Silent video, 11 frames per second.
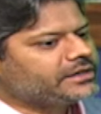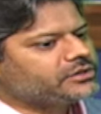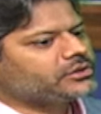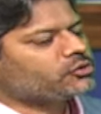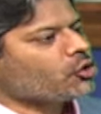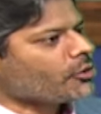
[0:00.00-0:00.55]

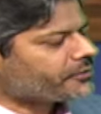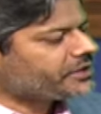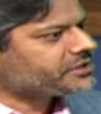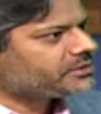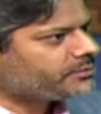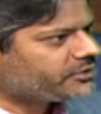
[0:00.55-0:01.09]
And
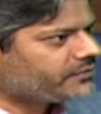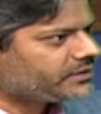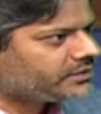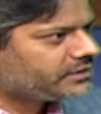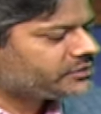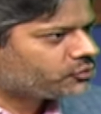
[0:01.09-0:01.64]
cooperation
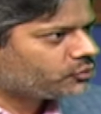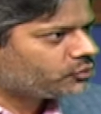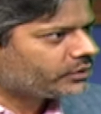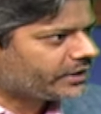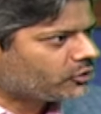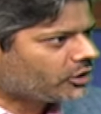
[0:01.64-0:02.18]
between these
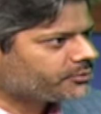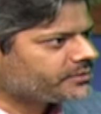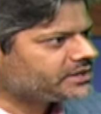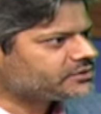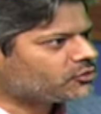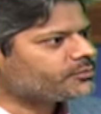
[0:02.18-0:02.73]
two
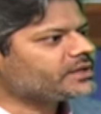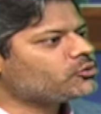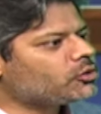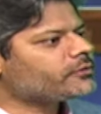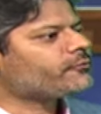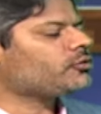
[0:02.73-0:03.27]
economies would be
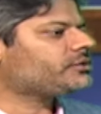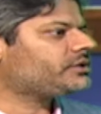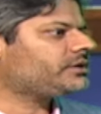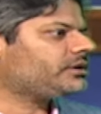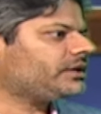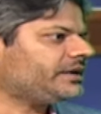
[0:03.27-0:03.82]
good for
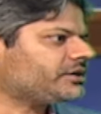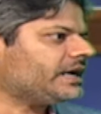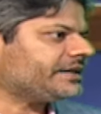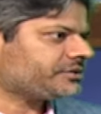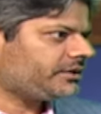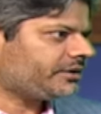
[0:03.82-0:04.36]
the
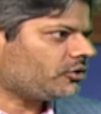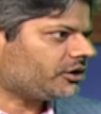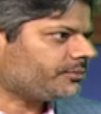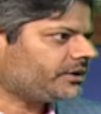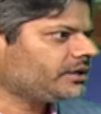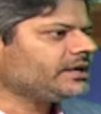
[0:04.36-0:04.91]
international
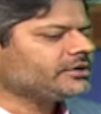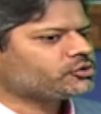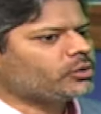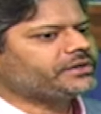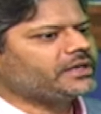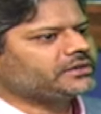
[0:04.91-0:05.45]
economy.
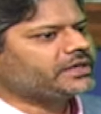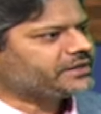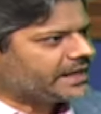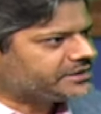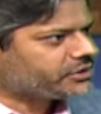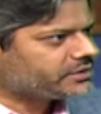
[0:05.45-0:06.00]
So I think the
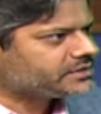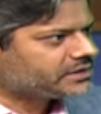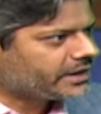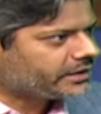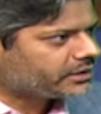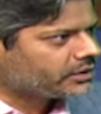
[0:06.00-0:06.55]
intention is
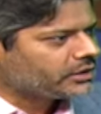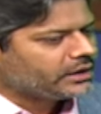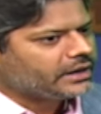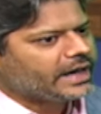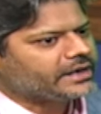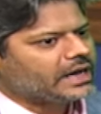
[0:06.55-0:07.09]
there,
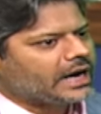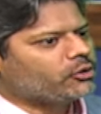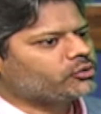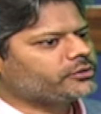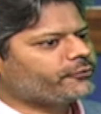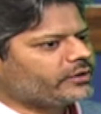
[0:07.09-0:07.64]
and
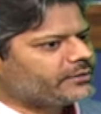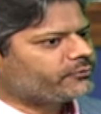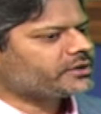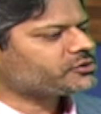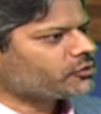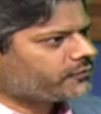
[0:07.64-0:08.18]
how the
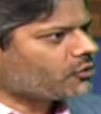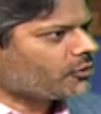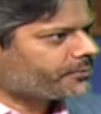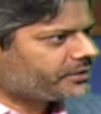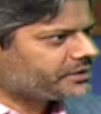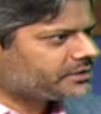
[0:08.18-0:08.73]
frameworks of
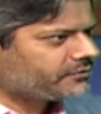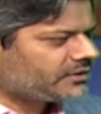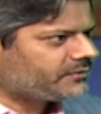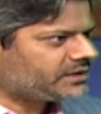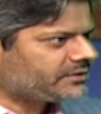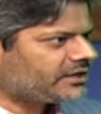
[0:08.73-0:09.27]
cooperation
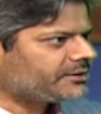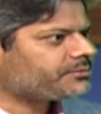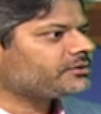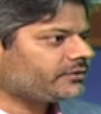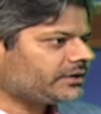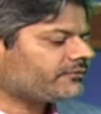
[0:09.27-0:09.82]
will be
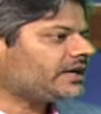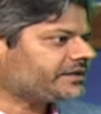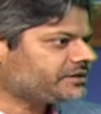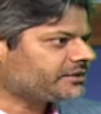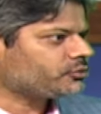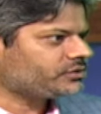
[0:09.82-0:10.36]
developed, we have
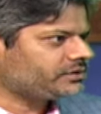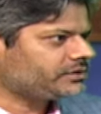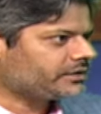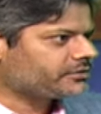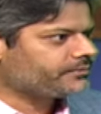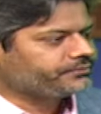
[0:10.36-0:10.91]
like yet to see
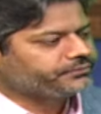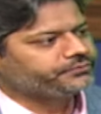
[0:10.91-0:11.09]
that.